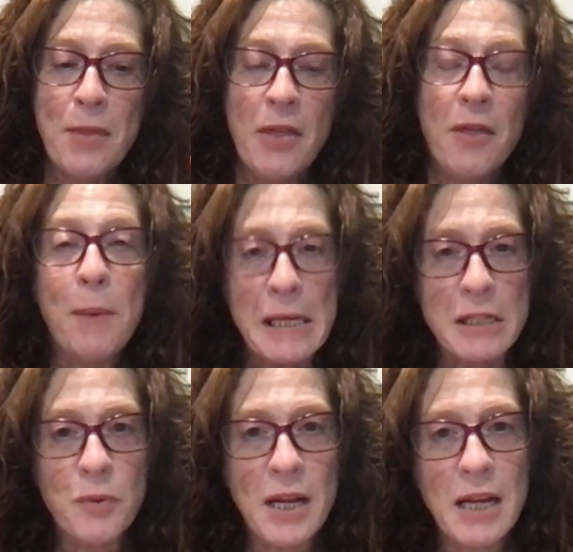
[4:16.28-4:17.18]
The best
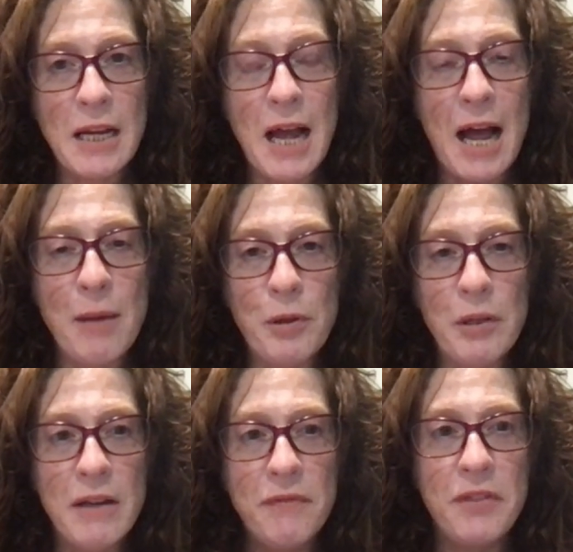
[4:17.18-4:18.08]
way I
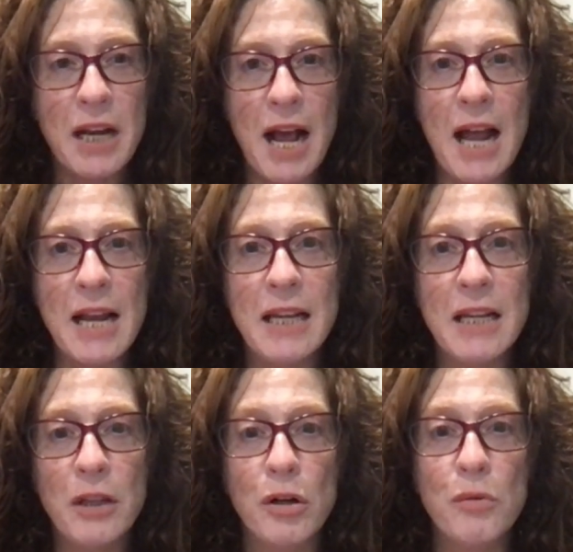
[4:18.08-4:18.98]
believe that I can
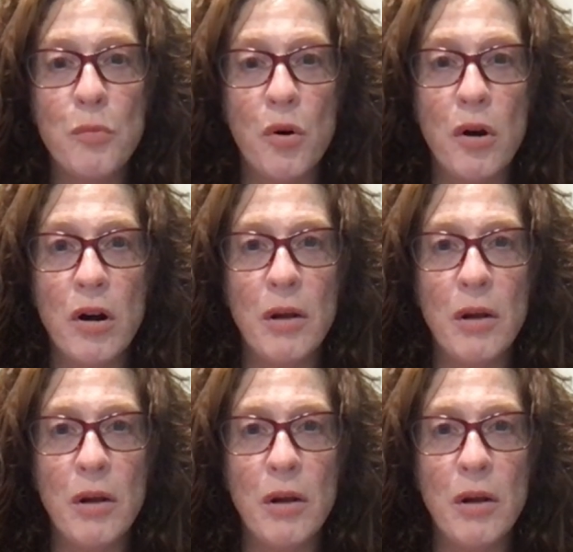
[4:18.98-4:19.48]
learn more